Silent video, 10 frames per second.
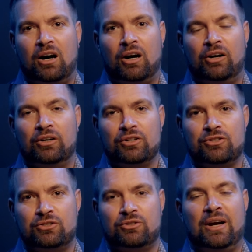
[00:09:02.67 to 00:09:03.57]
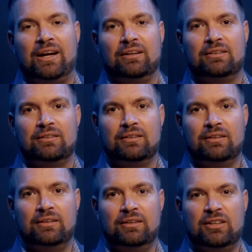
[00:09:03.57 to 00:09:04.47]
our strength.
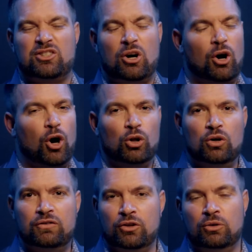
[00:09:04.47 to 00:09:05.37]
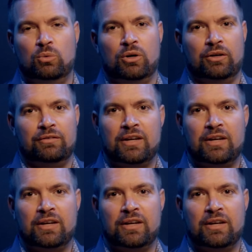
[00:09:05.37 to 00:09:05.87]
It's all over the Word